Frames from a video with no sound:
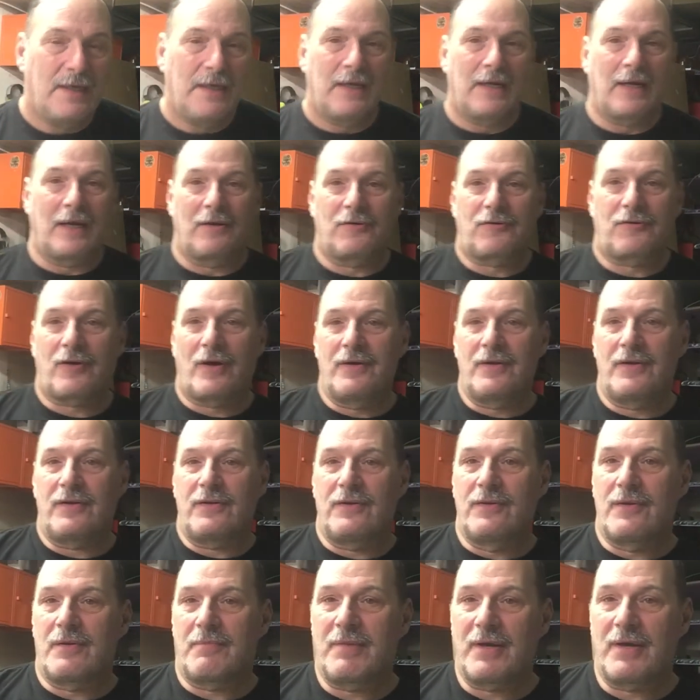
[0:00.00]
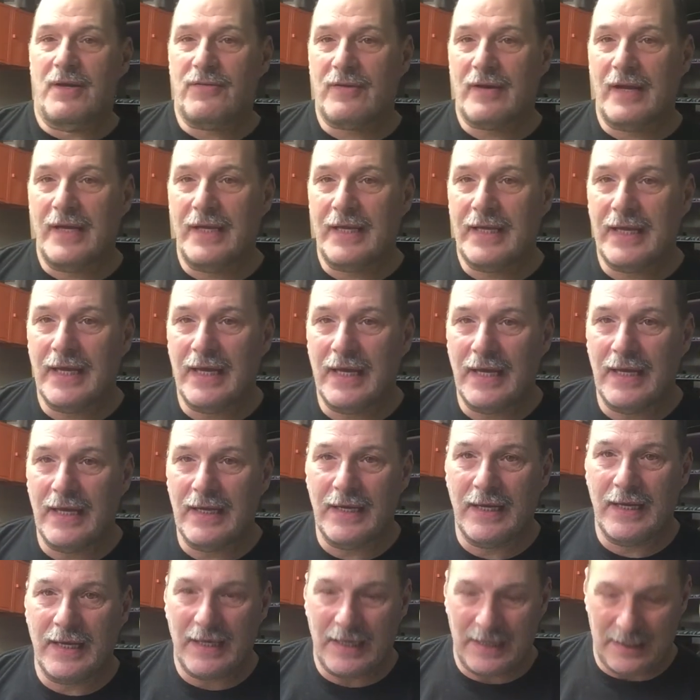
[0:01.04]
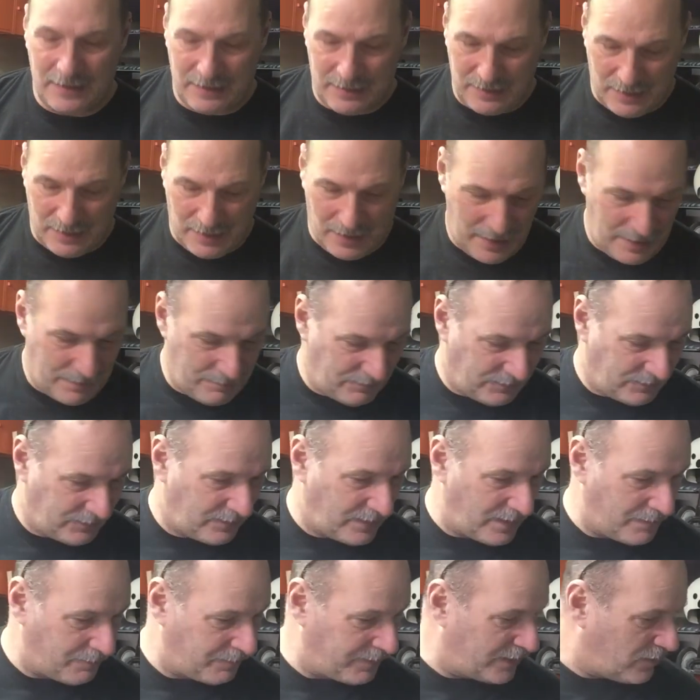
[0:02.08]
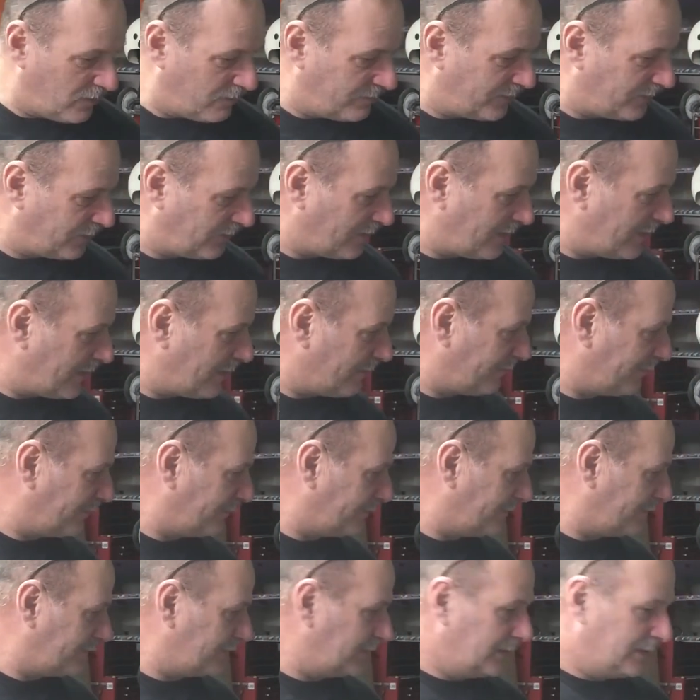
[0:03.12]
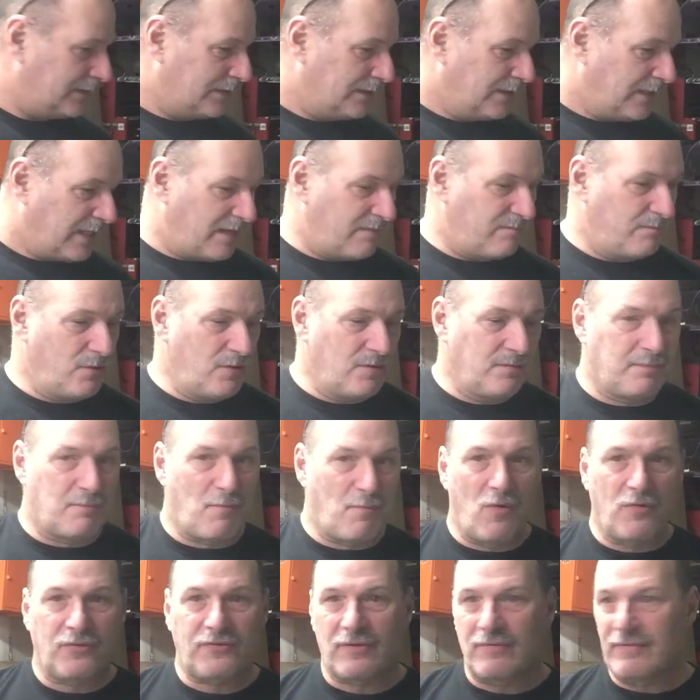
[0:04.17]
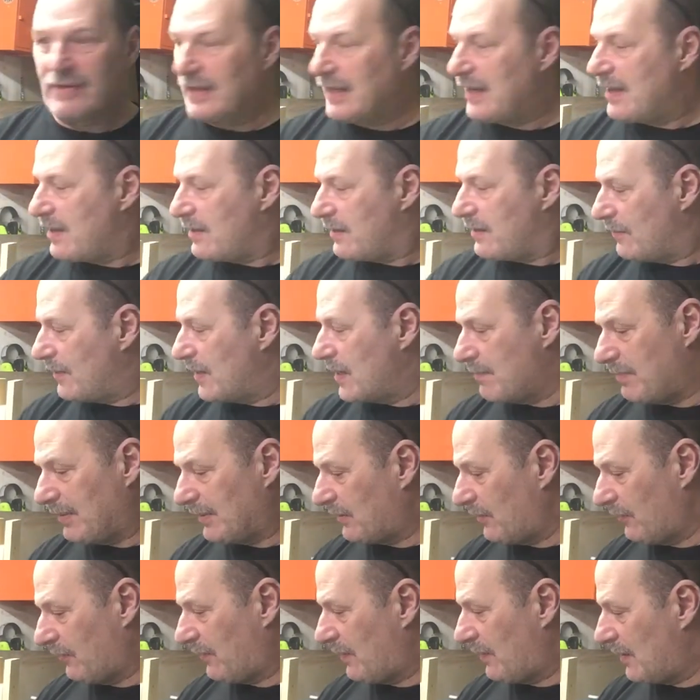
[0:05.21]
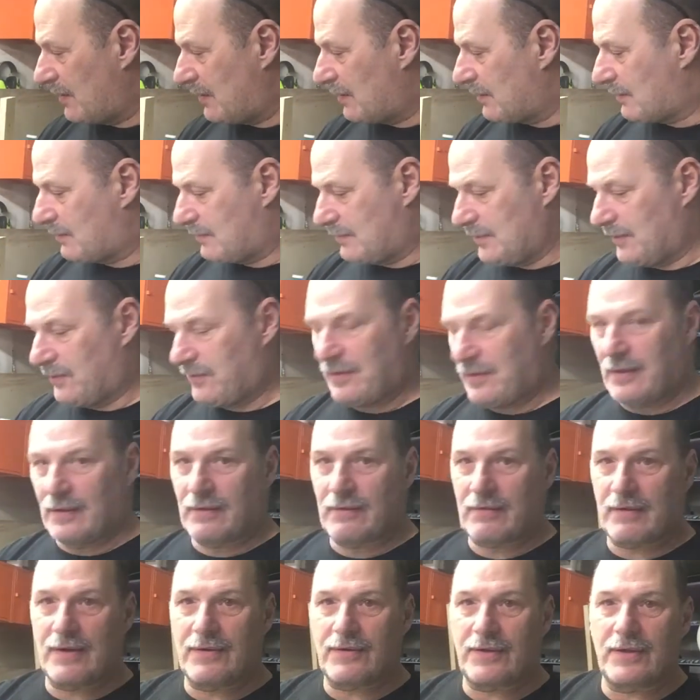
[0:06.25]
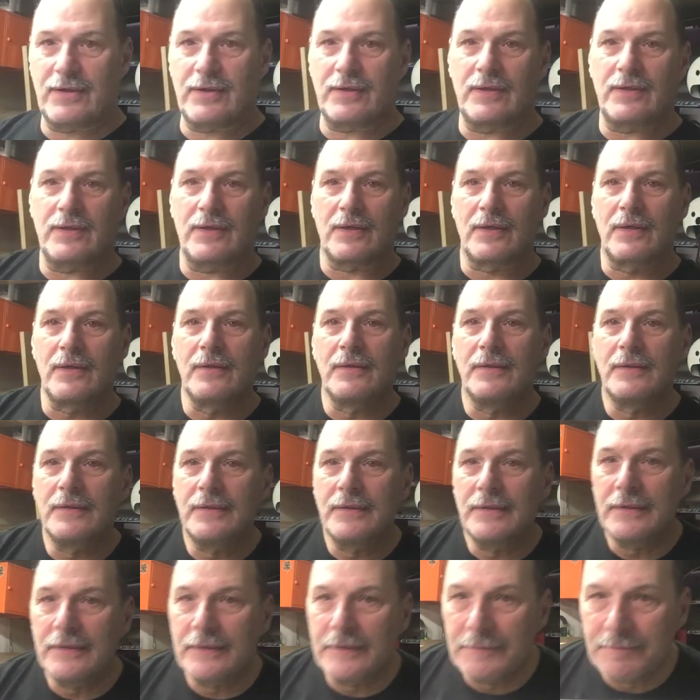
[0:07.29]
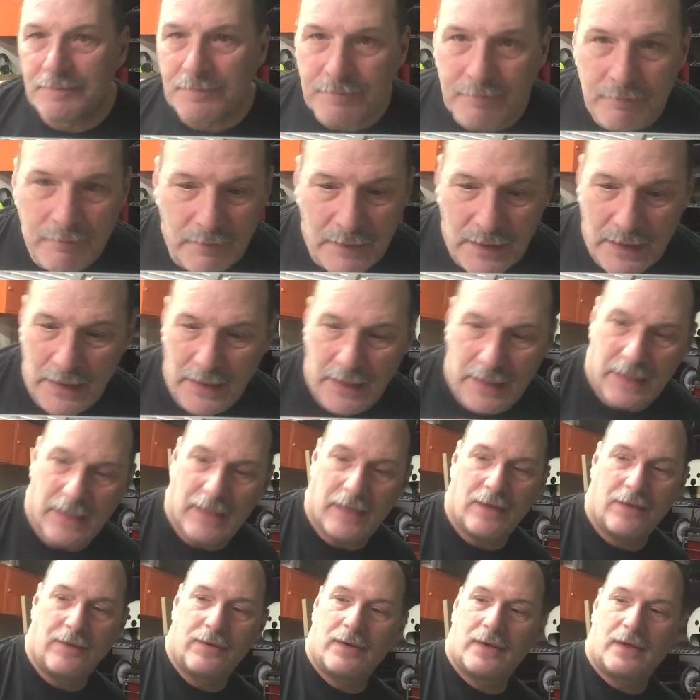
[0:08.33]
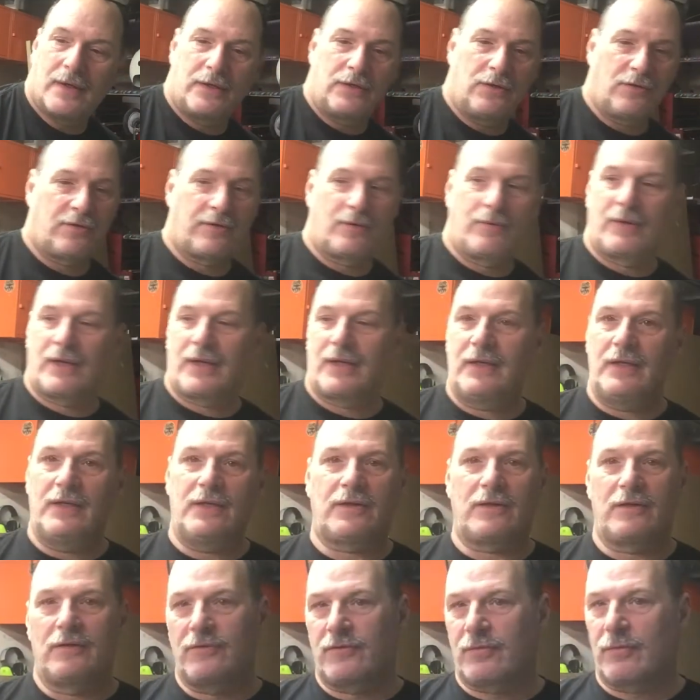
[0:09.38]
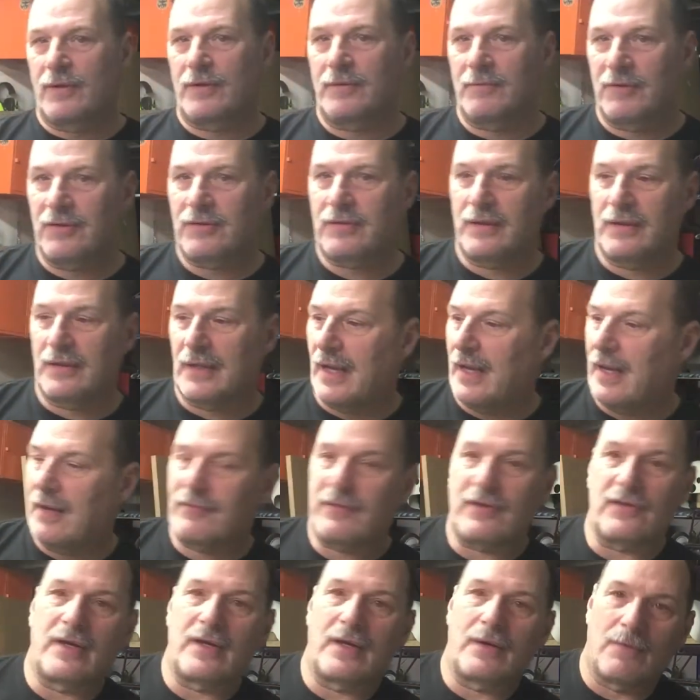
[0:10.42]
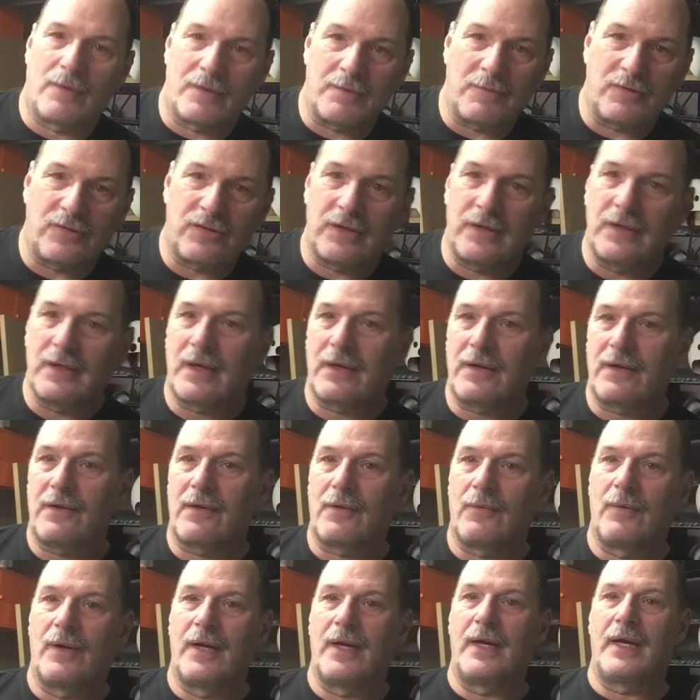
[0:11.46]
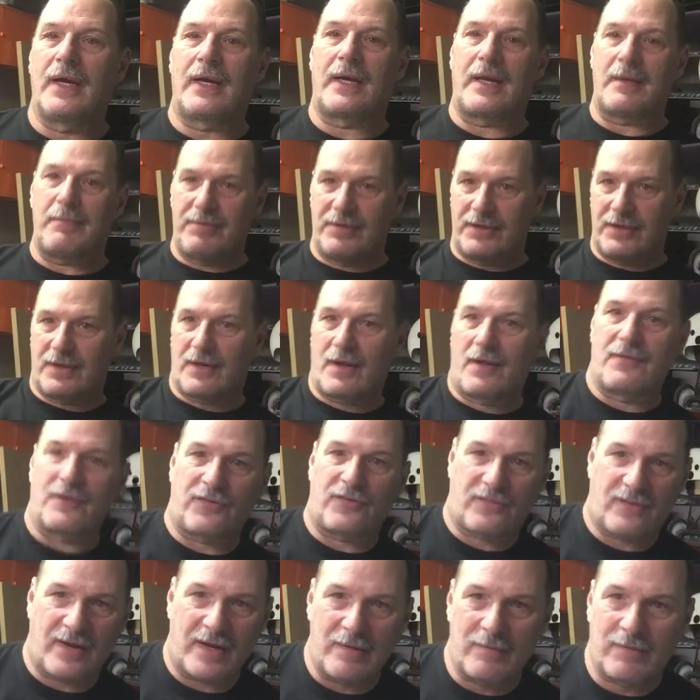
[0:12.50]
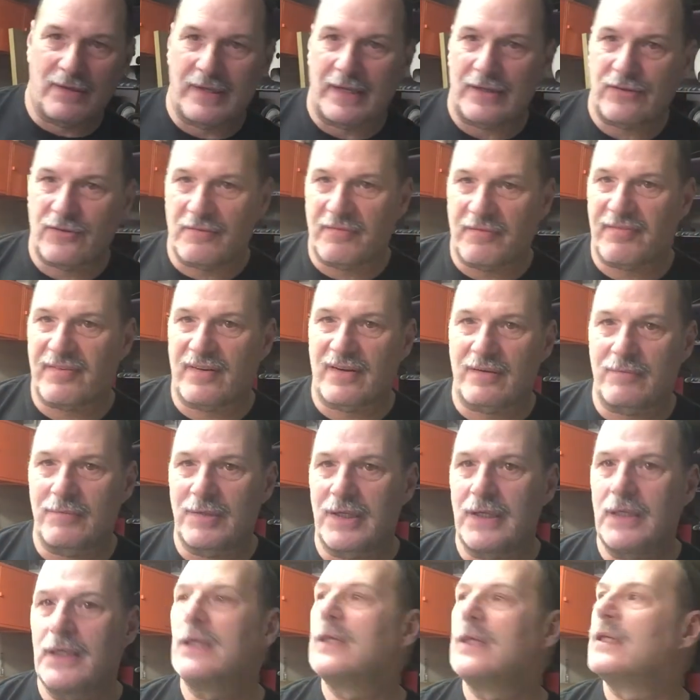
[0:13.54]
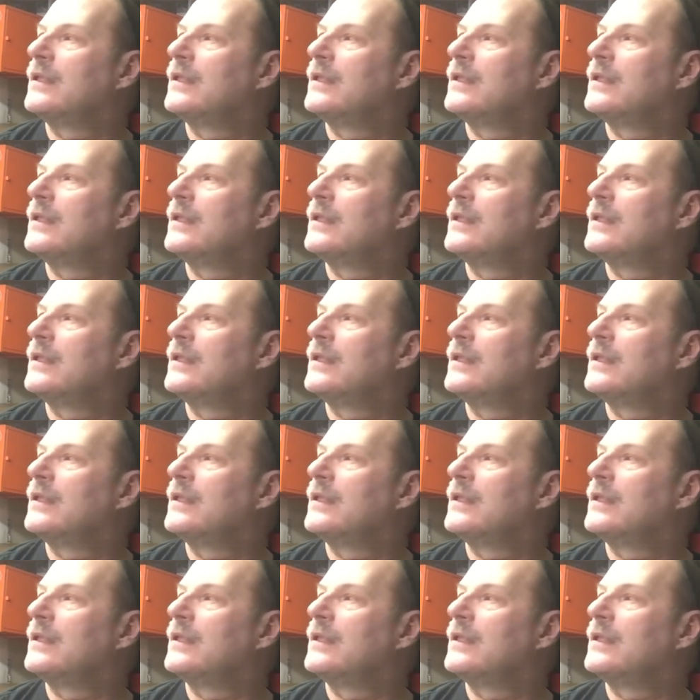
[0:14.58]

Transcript: and I'm trying to do the best I can, and I'm stepping over stuff. I've moved most of it out of the way, but it's still crowded in here. And usually when I need to use one machine, I have to take one machine out of the way, and I put it on this table that's in front of me.